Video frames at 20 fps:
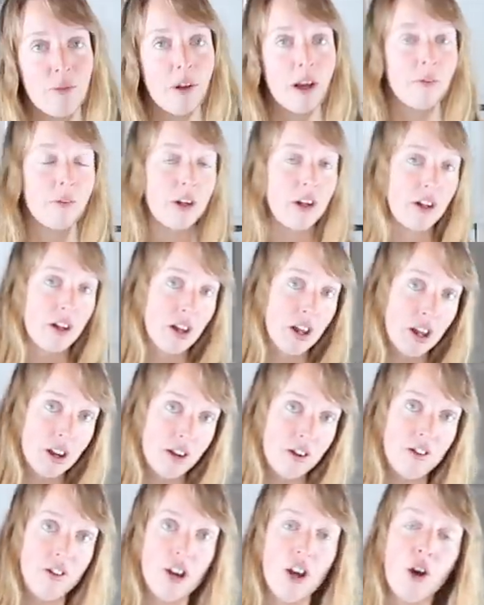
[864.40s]
to be able to
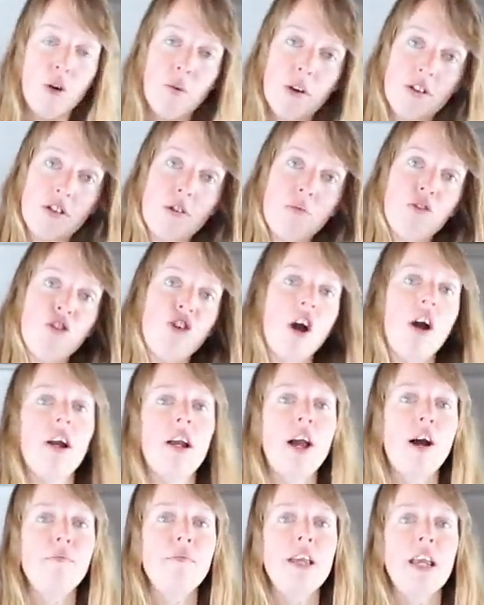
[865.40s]
deal with some junk
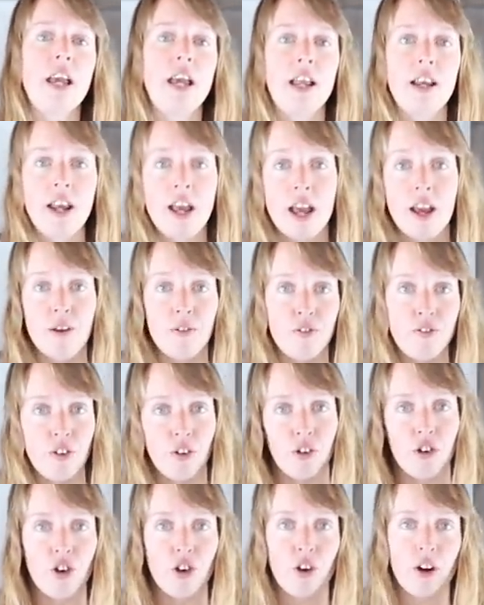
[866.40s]
coming in,
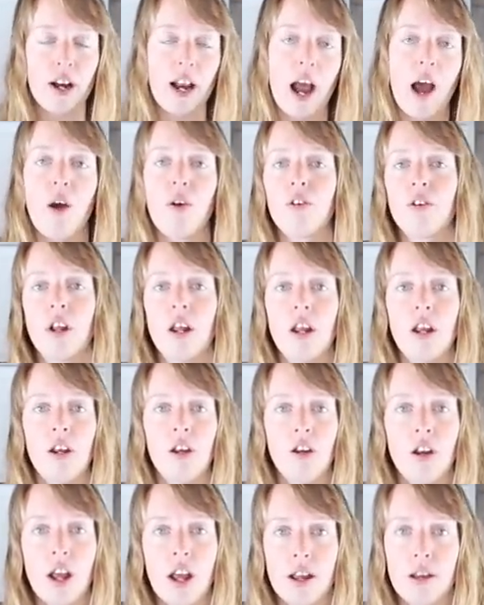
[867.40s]
filter it out,
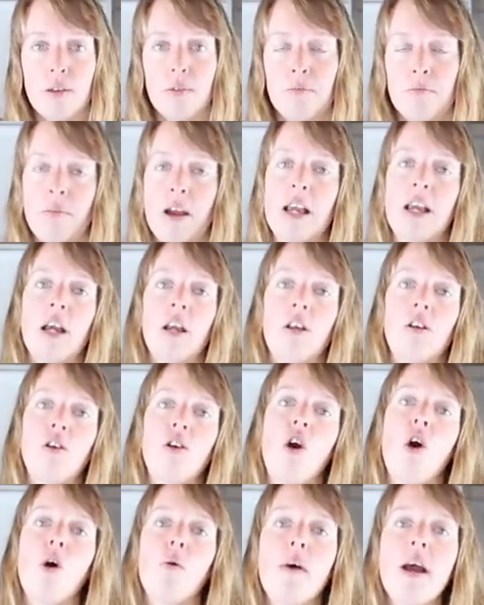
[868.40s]
and, and make it
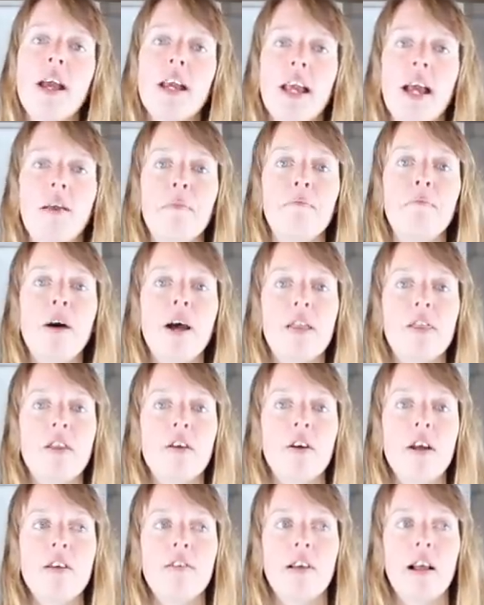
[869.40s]
go away again. But
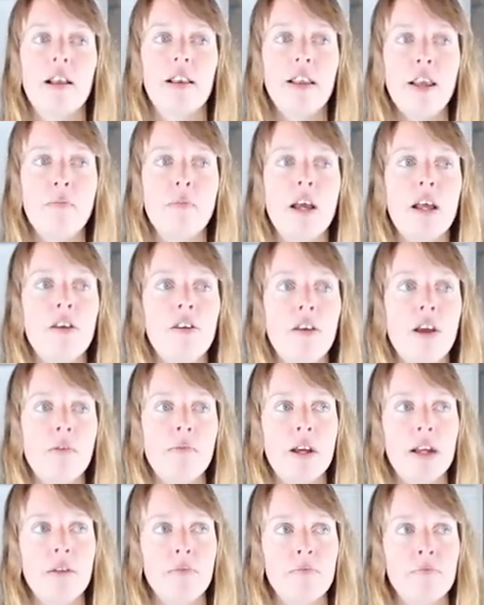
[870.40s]
there is a limit. I
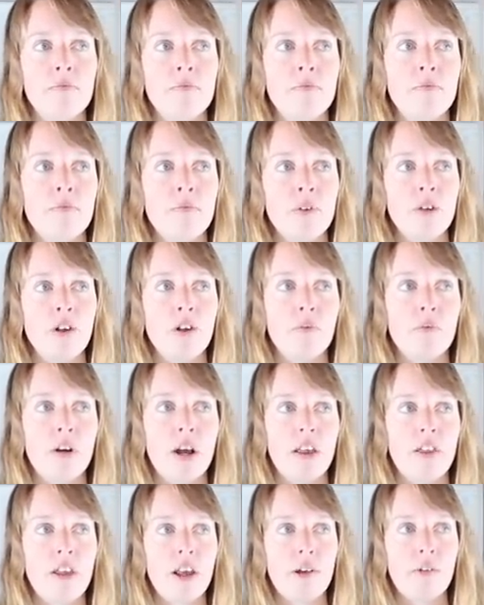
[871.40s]
mean, you can
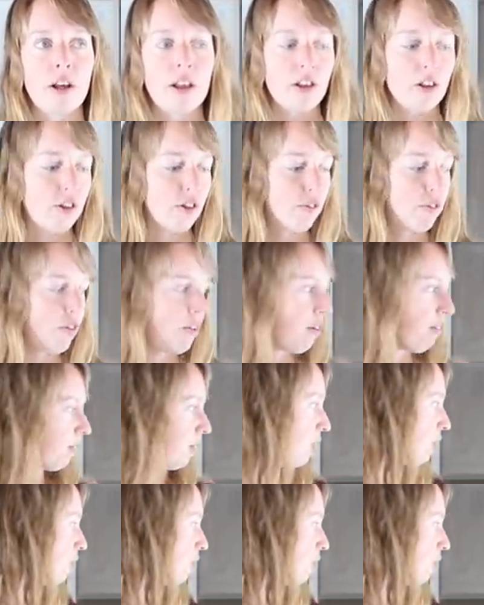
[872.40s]
probably think about this if you ever